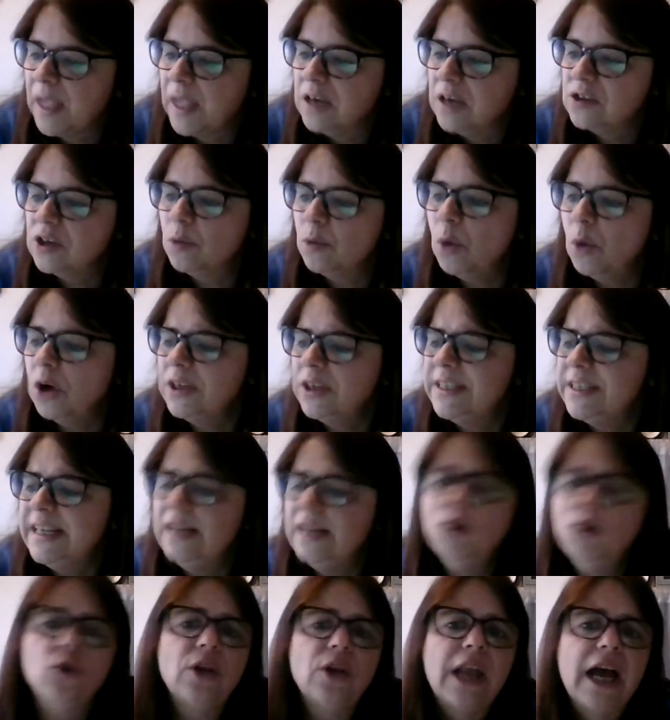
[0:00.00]
So what does
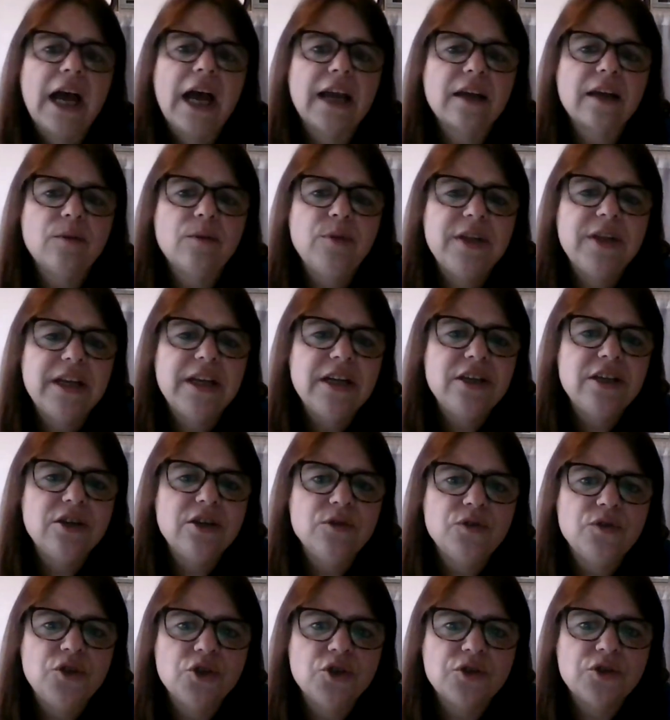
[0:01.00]
it look like within a
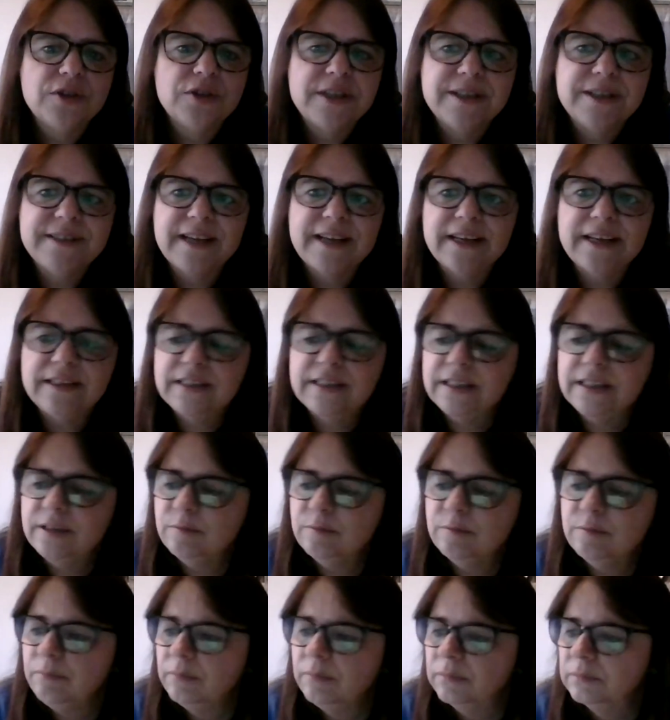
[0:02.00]
youth justice setting?